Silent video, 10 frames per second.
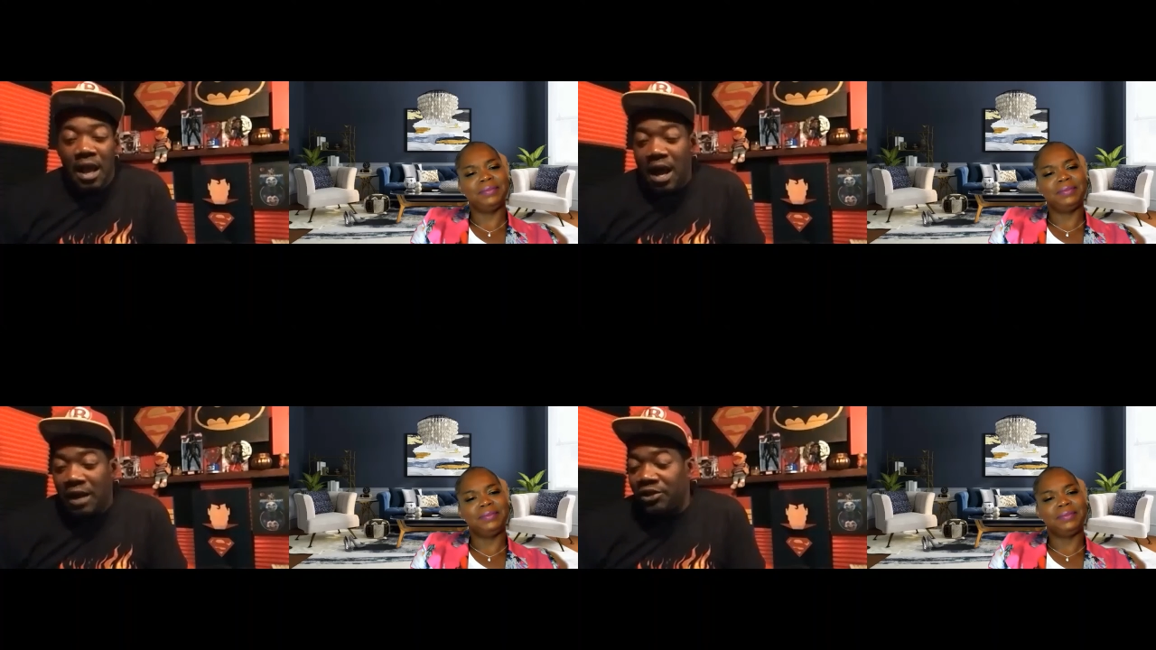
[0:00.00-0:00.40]

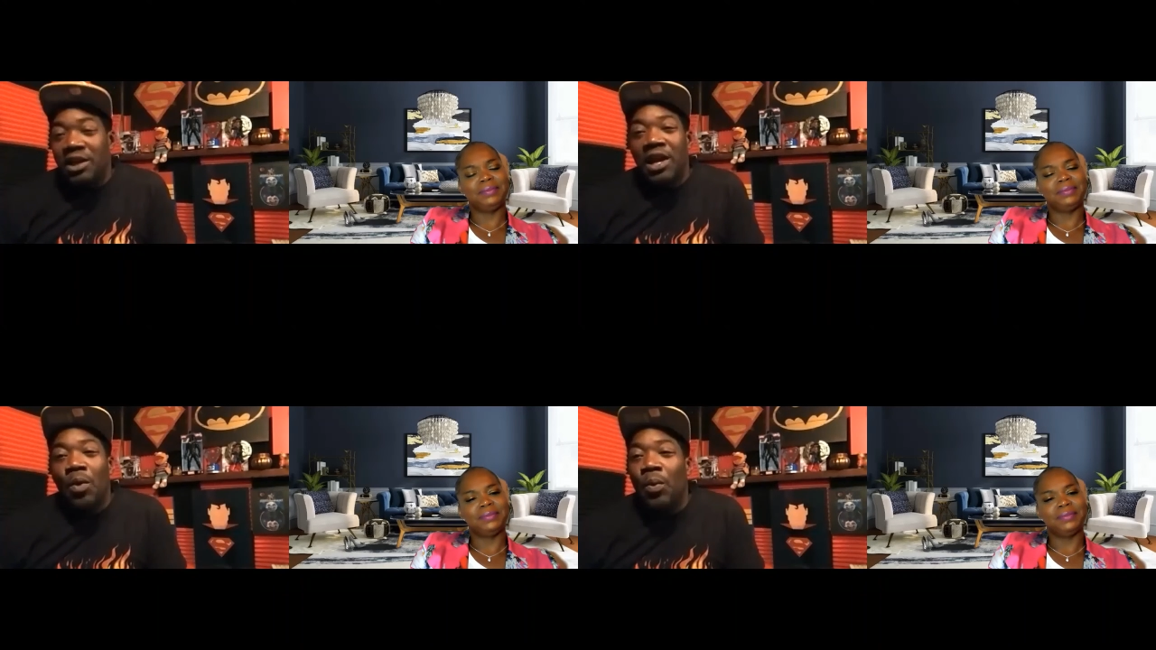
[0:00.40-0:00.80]
Speaker 1: I just
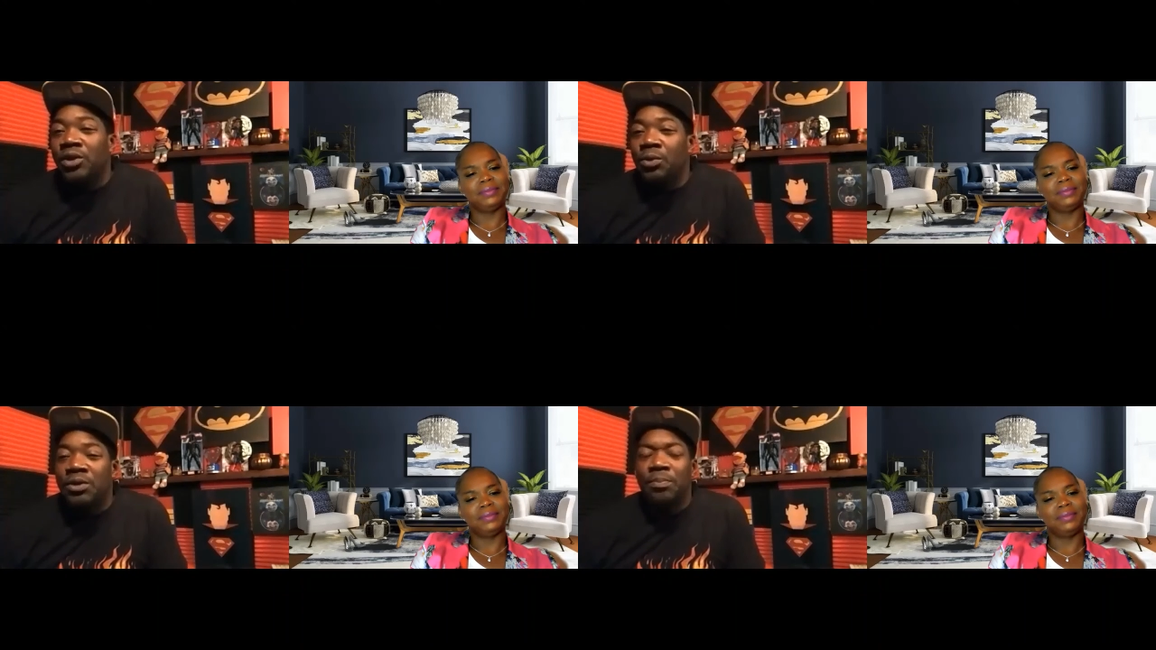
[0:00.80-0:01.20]
can't wait
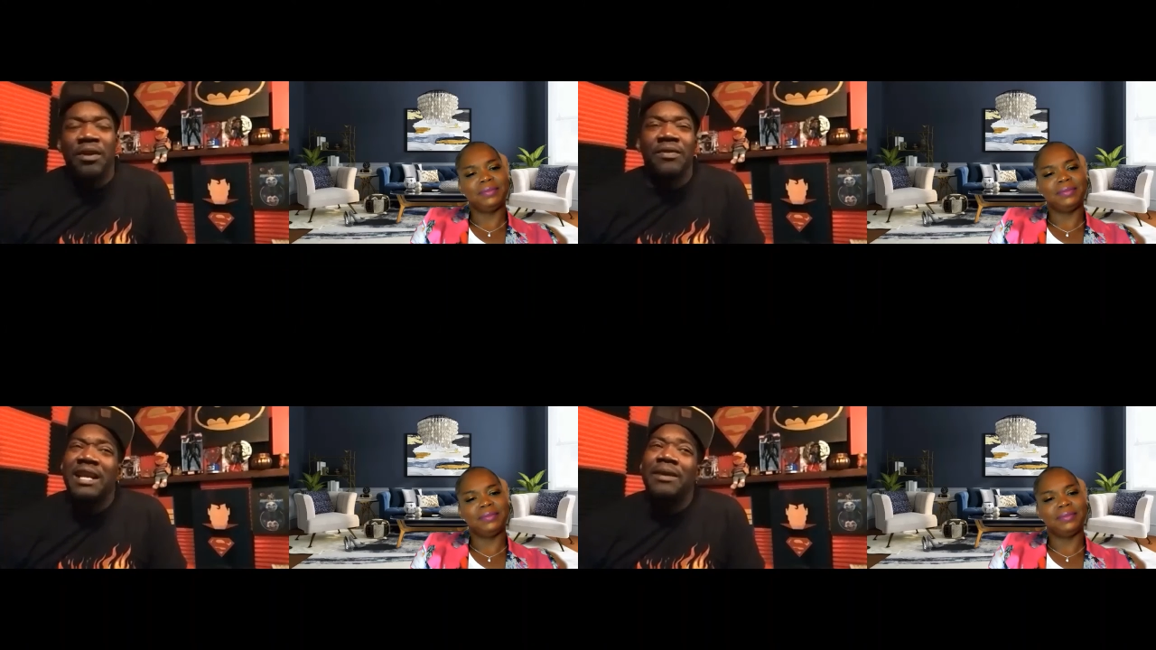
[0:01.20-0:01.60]
to
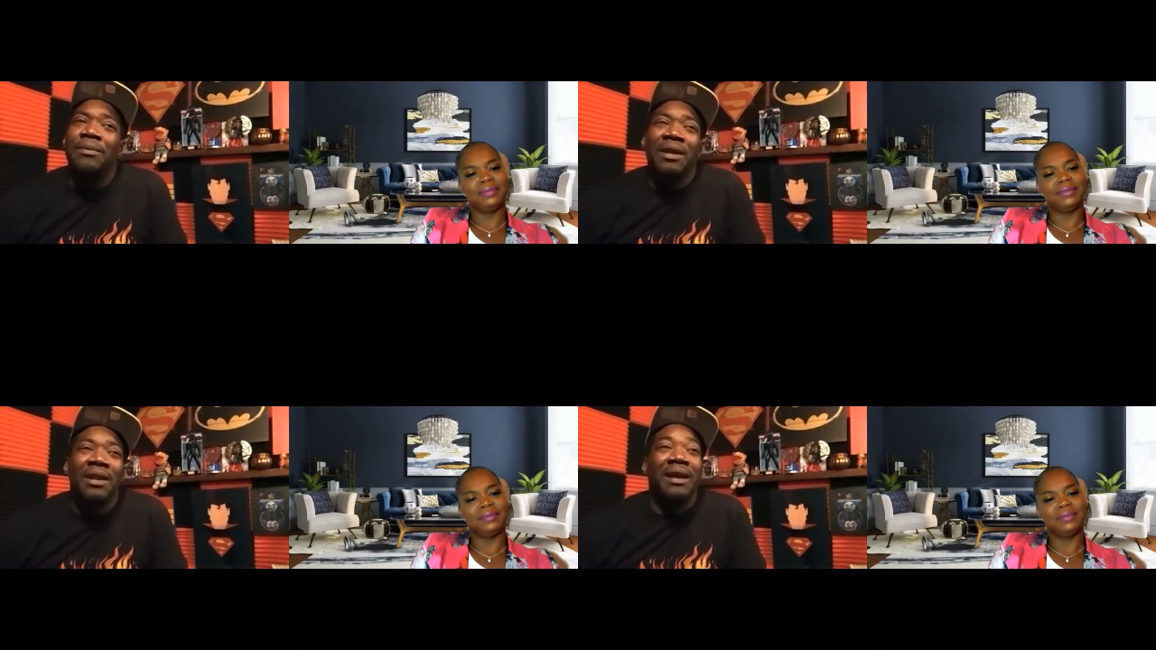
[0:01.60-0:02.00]
experience. Like,
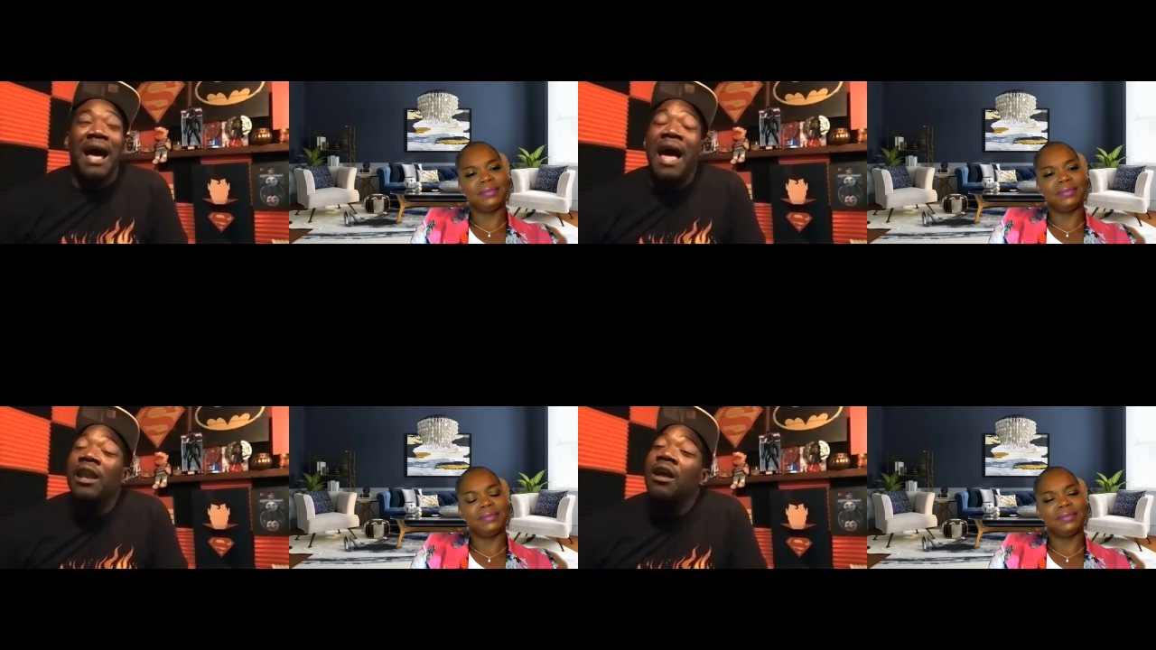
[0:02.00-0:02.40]

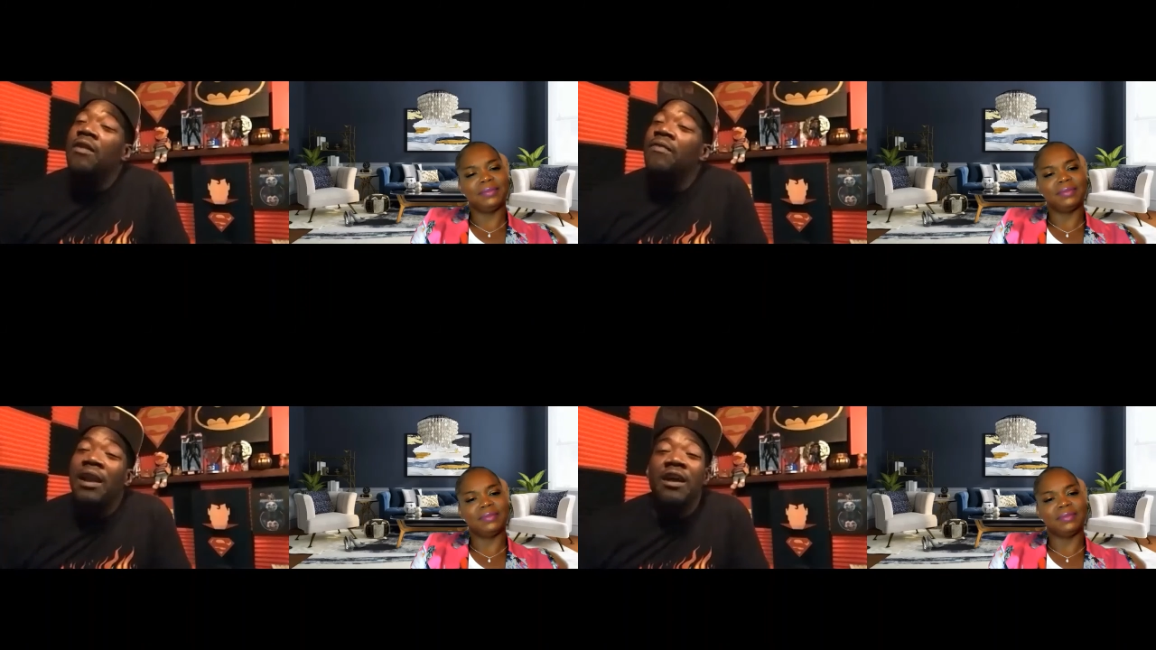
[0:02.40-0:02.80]
I love,
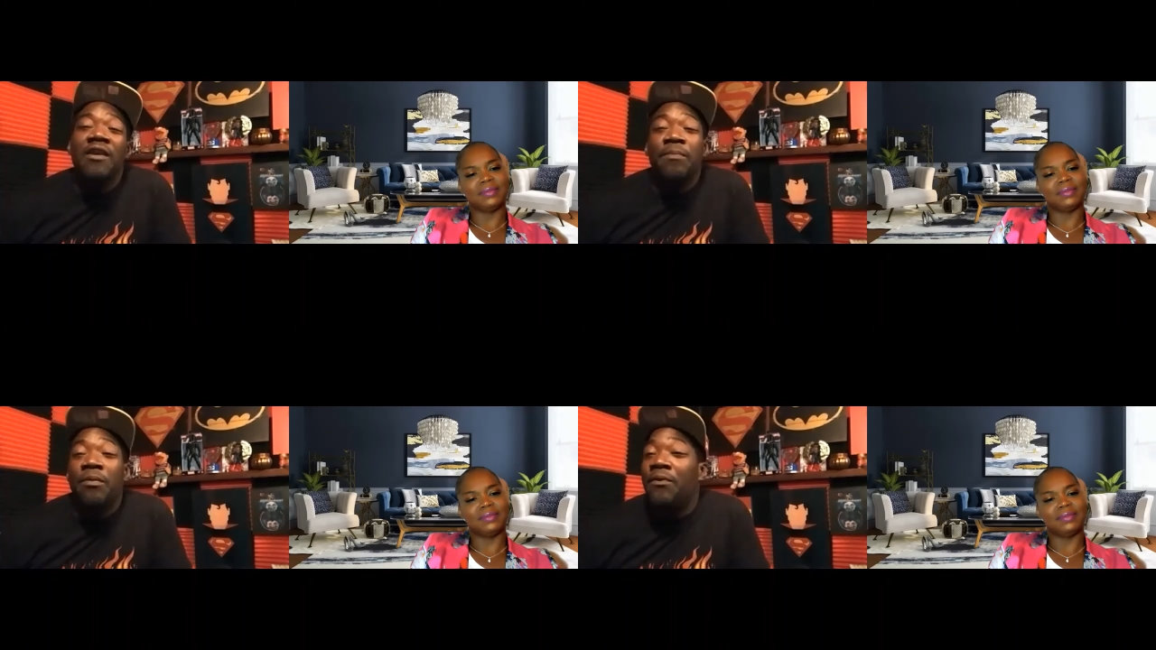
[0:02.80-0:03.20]
I love
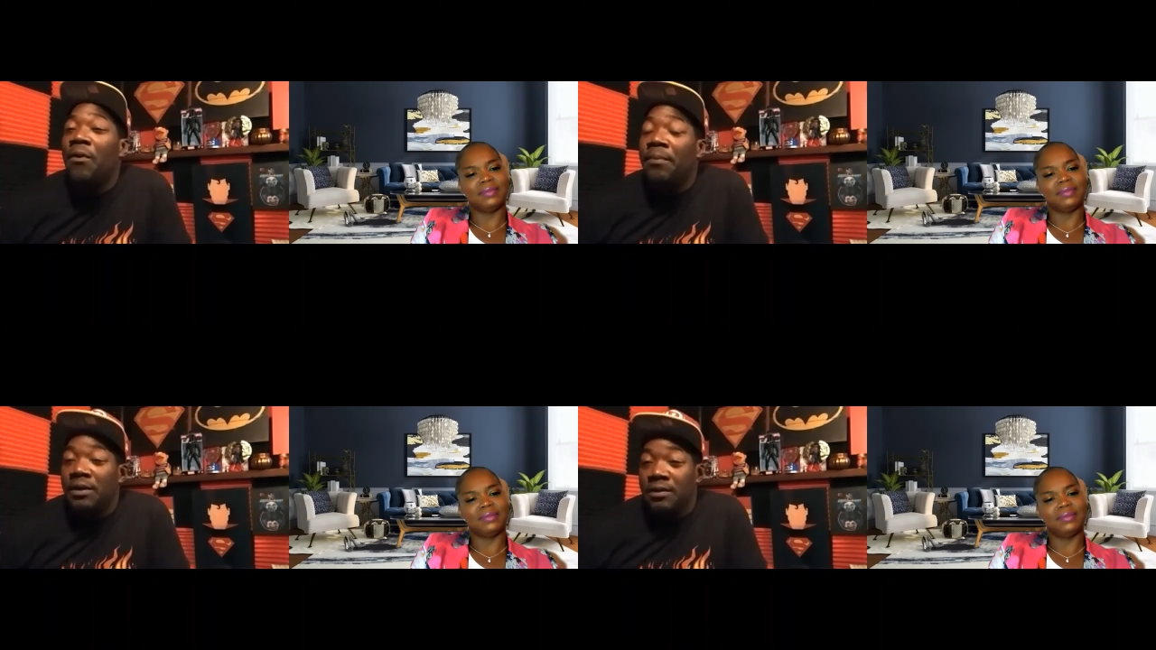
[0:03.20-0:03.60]

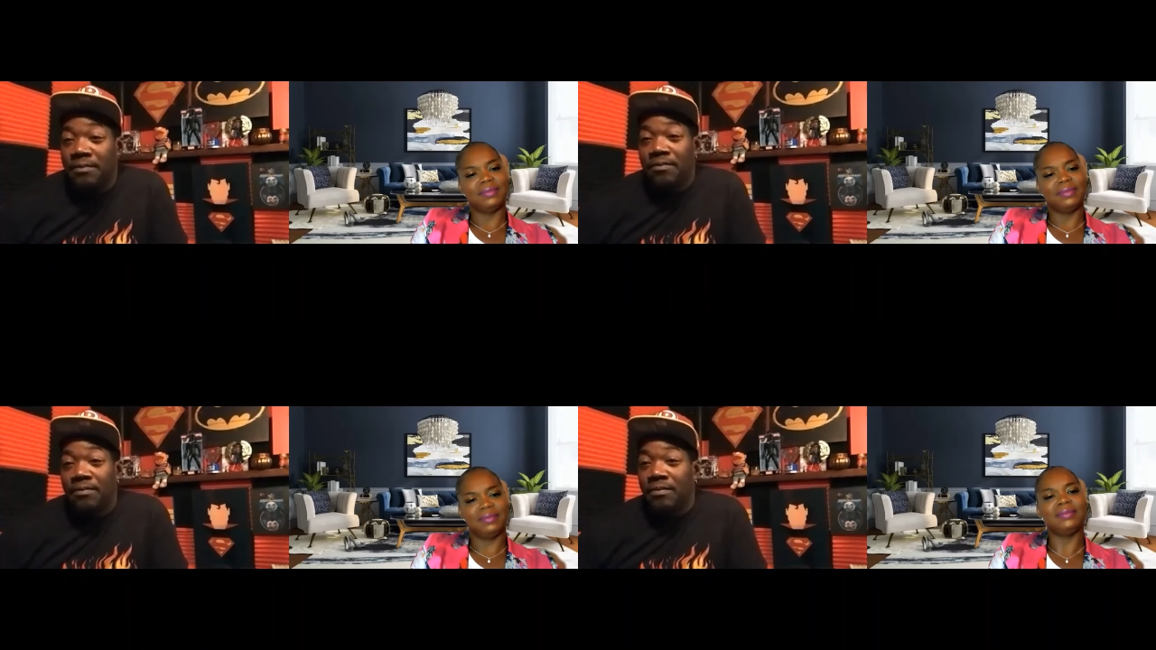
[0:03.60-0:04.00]
performing.
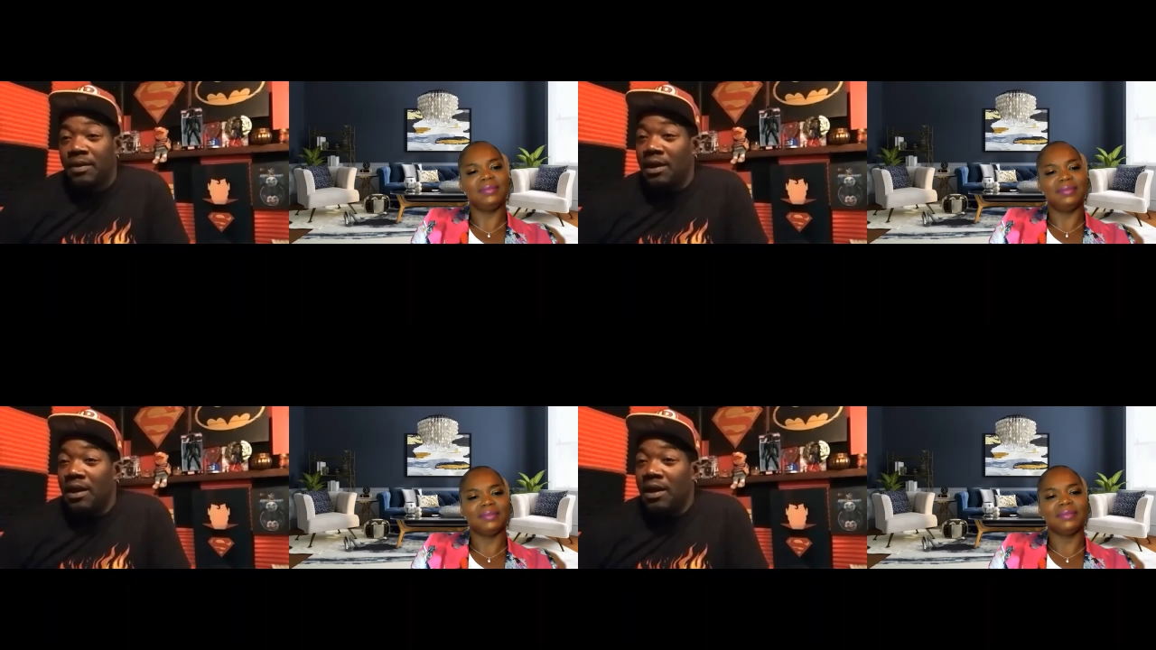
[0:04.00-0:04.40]

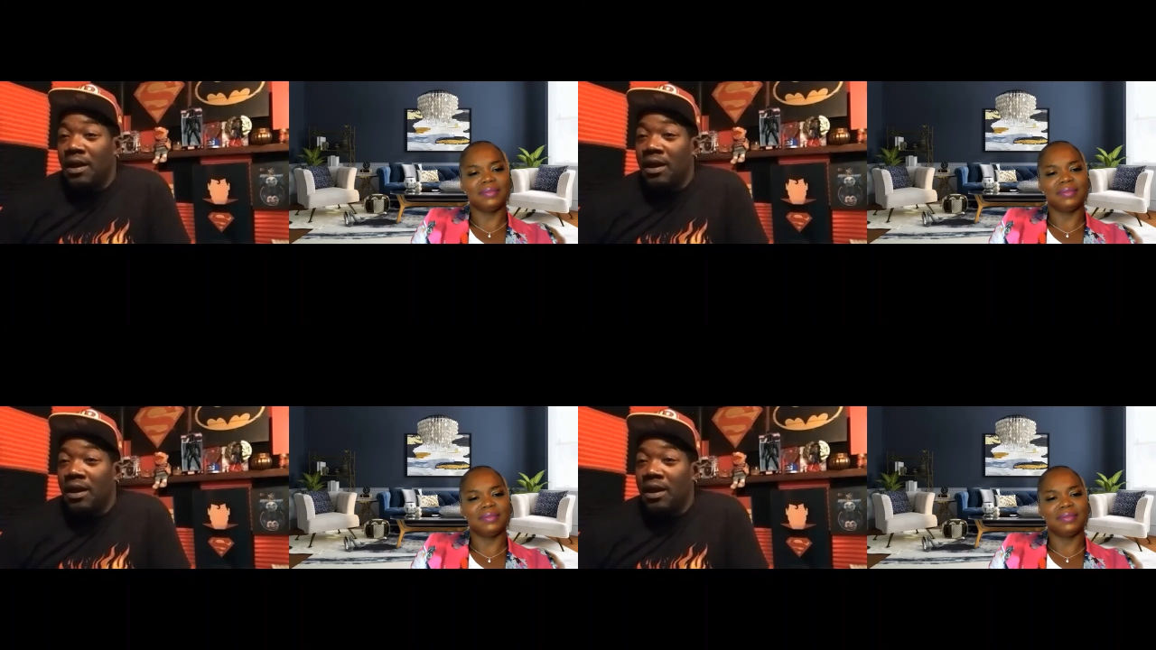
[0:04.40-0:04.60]
Mm-hmm.